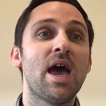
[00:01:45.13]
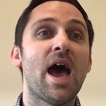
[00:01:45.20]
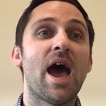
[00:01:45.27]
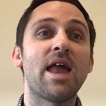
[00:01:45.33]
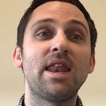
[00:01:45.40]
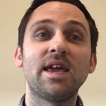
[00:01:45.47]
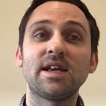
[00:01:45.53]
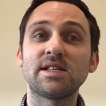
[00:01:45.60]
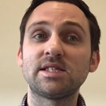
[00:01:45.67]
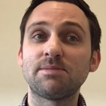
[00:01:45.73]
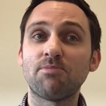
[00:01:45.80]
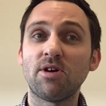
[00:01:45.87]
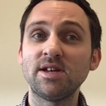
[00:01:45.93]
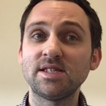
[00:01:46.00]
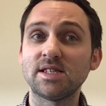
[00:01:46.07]
And
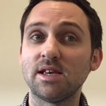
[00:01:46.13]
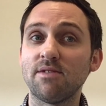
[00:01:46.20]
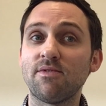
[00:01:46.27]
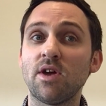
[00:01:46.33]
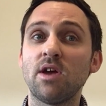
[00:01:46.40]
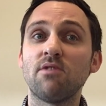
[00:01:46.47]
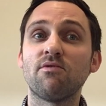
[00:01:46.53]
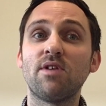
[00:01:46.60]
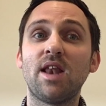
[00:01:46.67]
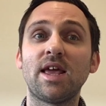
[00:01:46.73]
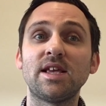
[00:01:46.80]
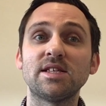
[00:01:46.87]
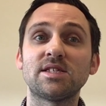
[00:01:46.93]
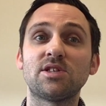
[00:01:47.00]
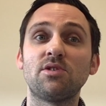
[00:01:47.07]
expressive
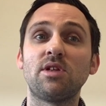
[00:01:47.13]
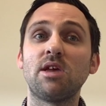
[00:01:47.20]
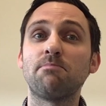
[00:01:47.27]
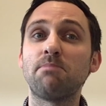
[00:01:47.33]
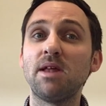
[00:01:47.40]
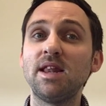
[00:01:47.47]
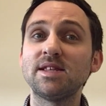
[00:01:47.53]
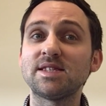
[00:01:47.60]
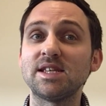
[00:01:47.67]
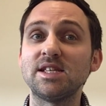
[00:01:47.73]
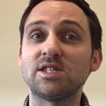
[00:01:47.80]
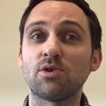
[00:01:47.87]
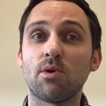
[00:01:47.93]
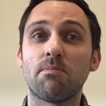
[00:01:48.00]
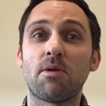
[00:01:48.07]
relates to the ability
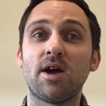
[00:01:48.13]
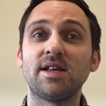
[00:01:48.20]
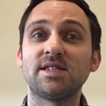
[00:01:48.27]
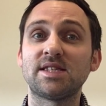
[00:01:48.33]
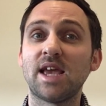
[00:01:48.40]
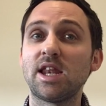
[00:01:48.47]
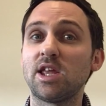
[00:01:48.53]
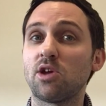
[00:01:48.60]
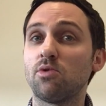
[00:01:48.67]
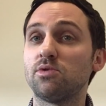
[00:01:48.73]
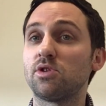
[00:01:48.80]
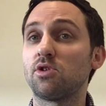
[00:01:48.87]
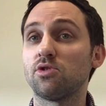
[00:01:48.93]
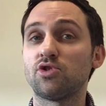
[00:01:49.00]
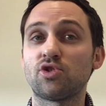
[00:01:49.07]
to apply technical
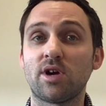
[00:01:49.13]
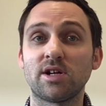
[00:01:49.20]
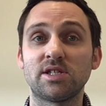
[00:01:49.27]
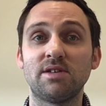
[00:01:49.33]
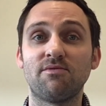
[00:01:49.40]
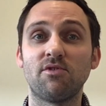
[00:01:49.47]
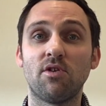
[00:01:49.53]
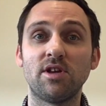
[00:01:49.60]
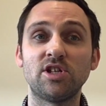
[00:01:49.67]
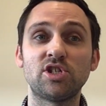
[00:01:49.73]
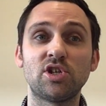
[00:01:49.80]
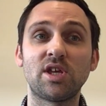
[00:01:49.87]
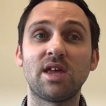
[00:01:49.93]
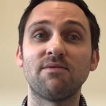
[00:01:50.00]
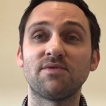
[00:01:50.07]
and constructive knowledge
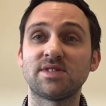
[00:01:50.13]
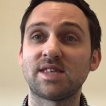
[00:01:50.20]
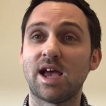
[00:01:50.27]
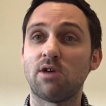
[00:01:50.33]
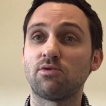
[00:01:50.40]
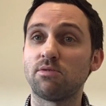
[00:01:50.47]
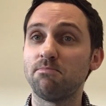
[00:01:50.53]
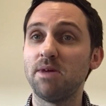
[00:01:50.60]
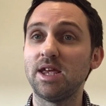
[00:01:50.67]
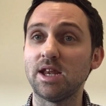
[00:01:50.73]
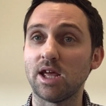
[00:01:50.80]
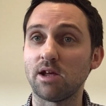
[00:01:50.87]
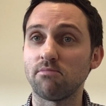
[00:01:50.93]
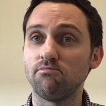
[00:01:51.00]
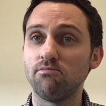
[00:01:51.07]
to give sound meaning.
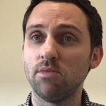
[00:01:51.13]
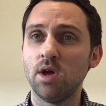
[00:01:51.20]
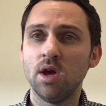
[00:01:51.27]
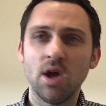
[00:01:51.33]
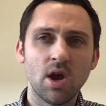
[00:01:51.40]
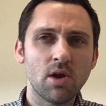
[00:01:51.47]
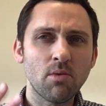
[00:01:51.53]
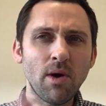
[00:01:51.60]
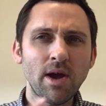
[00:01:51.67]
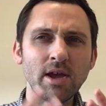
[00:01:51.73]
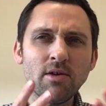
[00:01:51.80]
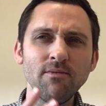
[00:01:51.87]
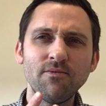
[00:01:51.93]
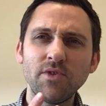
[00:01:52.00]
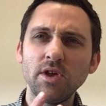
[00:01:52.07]
Quite
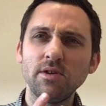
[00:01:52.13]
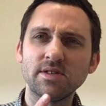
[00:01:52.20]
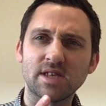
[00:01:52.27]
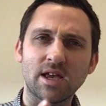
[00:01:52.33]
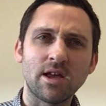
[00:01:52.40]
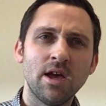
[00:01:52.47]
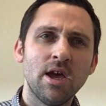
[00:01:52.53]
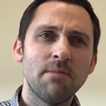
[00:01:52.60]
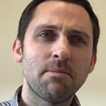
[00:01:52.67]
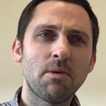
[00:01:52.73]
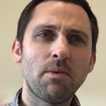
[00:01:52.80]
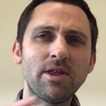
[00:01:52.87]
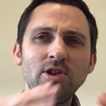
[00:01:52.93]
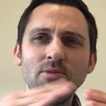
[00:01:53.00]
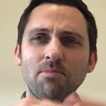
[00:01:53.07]
confusing, but
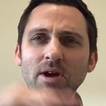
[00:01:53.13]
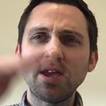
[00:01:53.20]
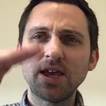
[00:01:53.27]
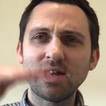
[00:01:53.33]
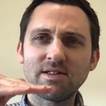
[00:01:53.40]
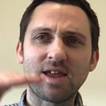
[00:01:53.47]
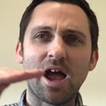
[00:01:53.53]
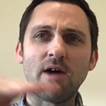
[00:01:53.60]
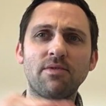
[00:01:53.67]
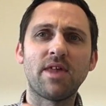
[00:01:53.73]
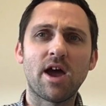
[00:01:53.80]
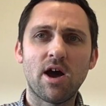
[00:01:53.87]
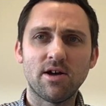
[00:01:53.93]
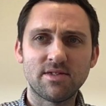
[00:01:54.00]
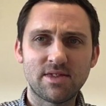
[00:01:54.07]
when you break it down, there
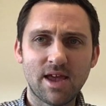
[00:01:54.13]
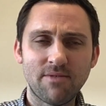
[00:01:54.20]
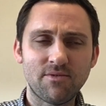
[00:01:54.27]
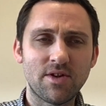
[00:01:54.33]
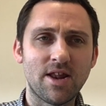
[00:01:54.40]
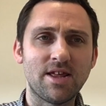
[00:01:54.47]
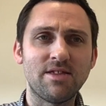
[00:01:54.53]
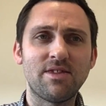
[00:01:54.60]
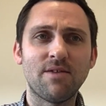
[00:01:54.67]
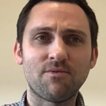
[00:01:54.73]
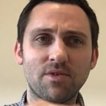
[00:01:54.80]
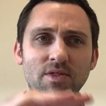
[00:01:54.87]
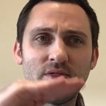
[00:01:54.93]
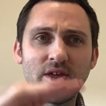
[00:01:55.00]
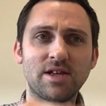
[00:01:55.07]
are definitely
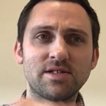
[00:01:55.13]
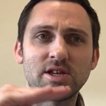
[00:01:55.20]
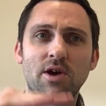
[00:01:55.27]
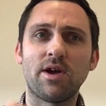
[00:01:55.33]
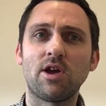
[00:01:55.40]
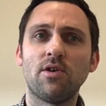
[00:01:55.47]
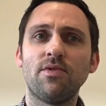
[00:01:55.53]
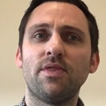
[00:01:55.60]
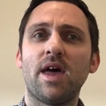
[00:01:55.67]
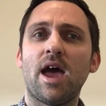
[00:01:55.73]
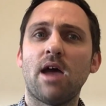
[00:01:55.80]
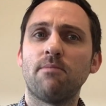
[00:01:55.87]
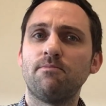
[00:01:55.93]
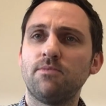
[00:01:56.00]
different things going on there.